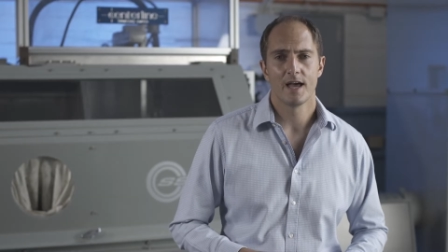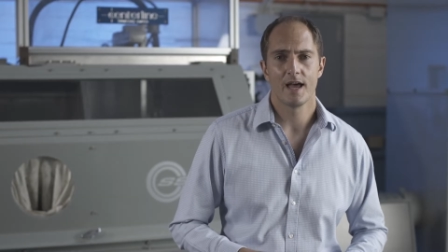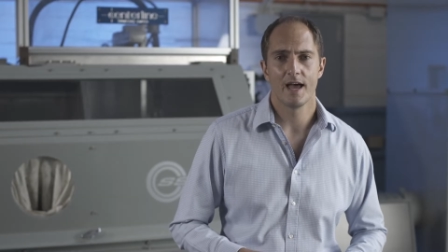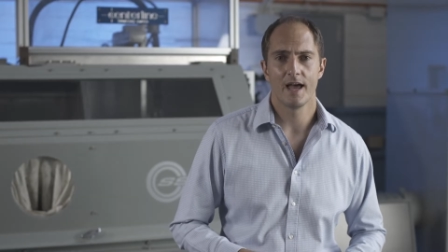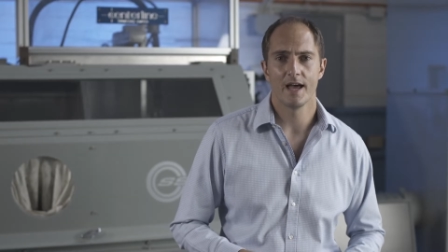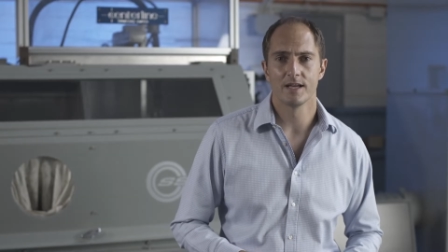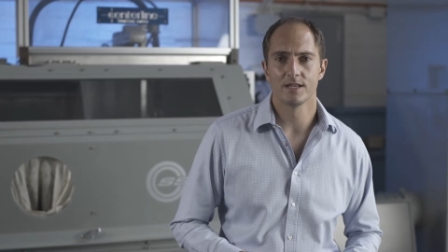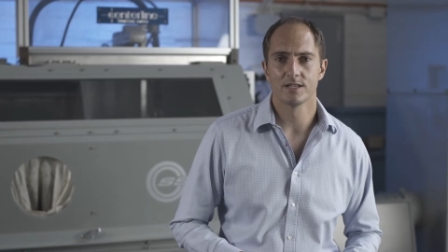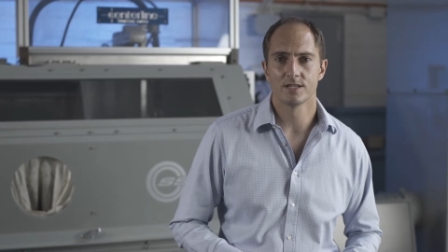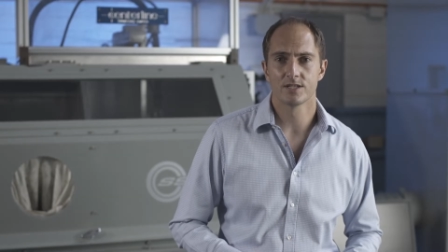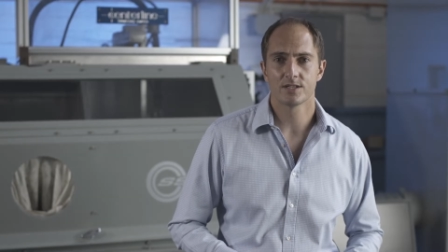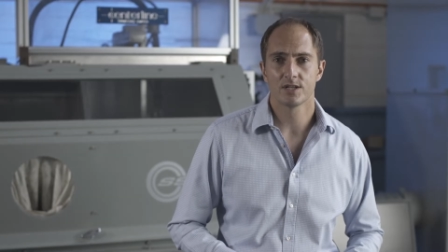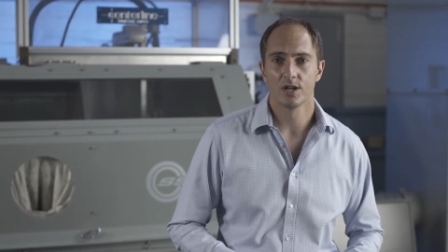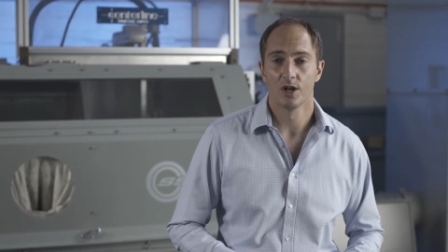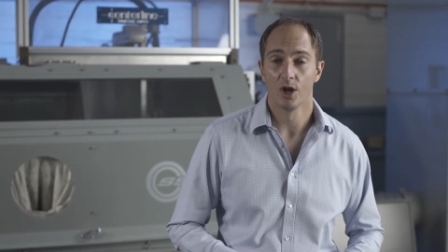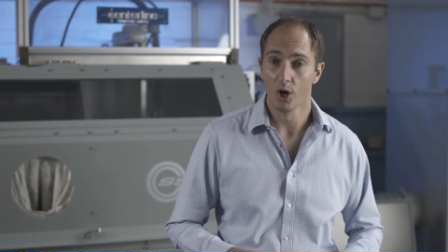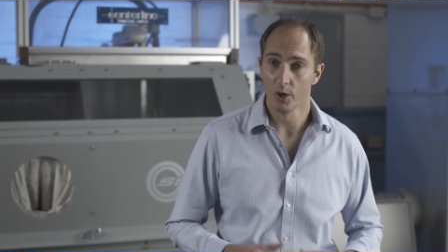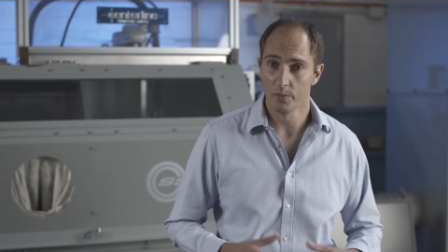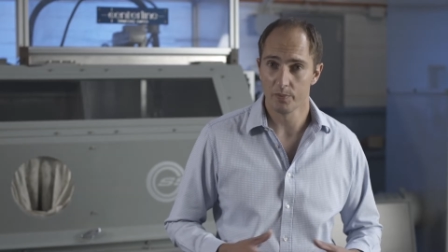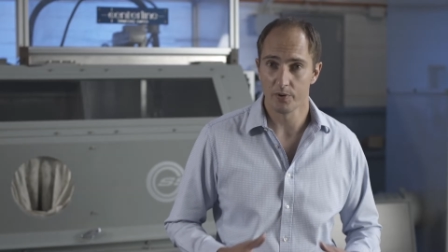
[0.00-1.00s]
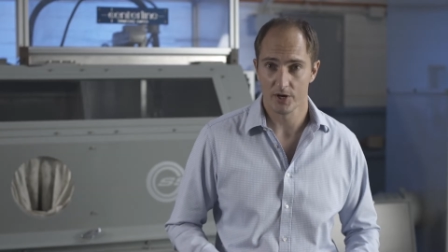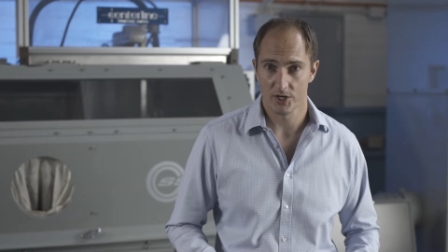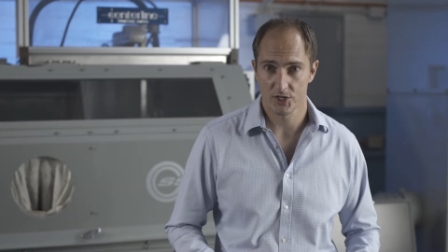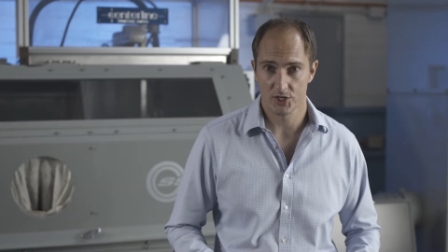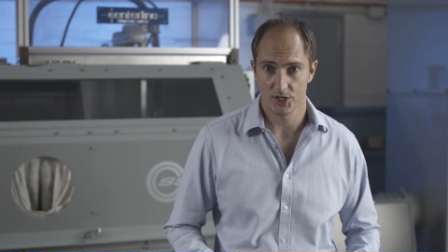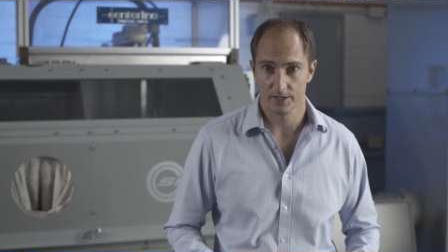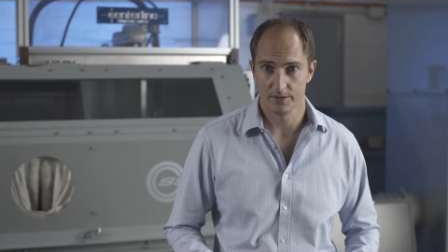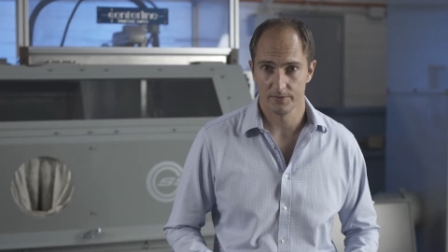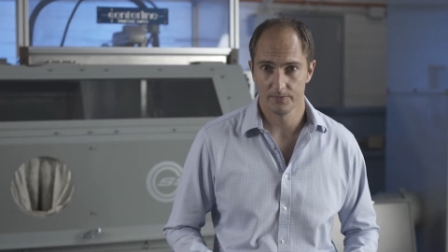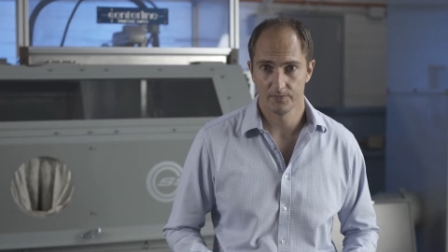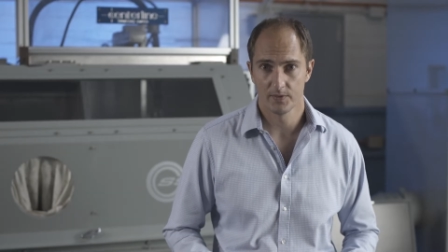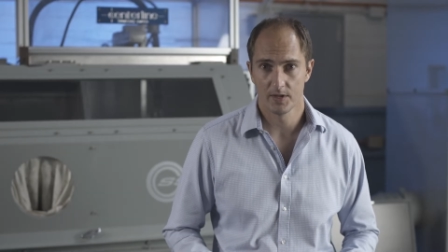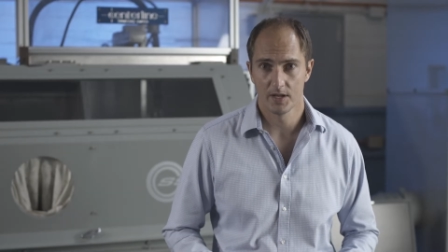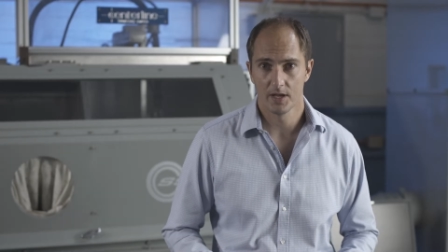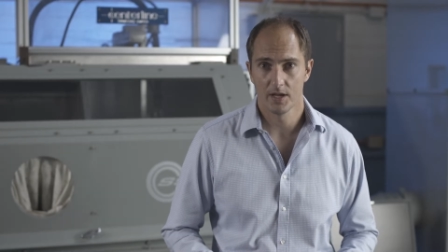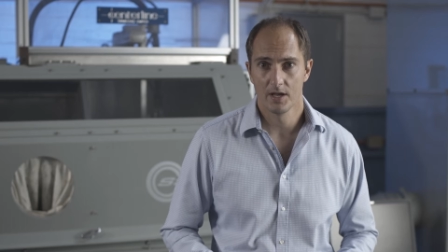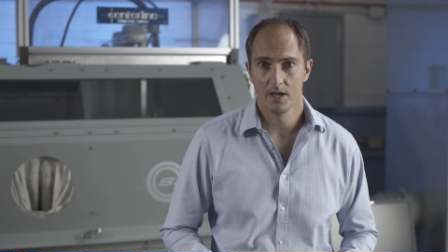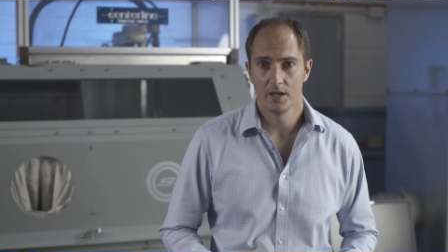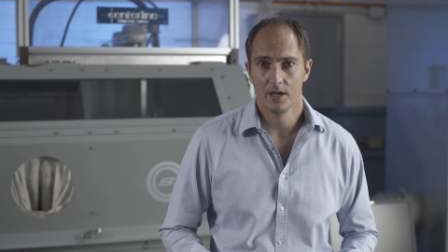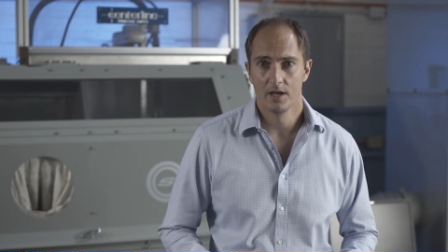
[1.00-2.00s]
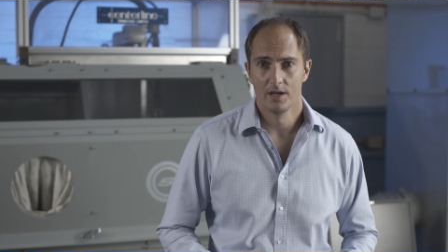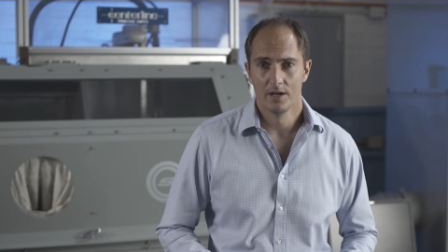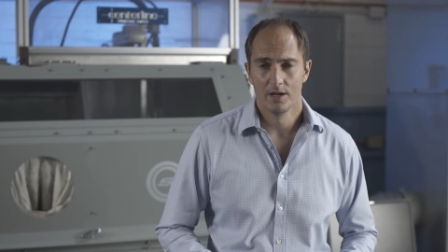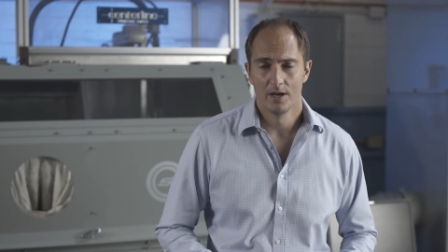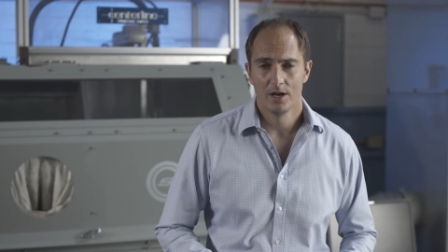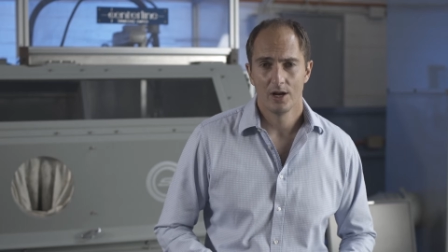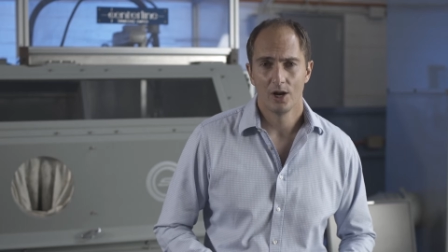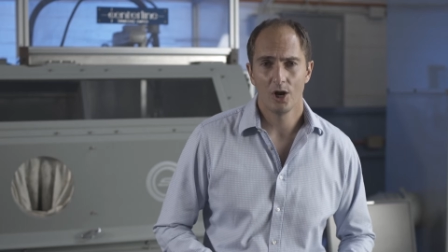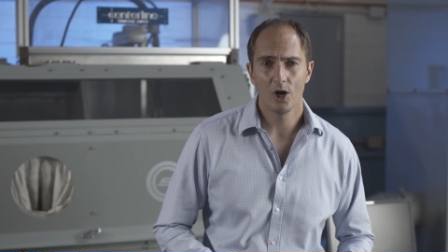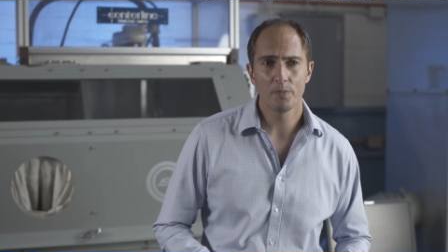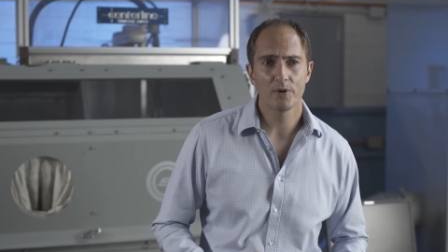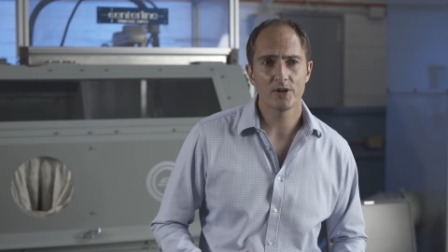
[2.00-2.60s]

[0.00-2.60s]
as low pressure. Low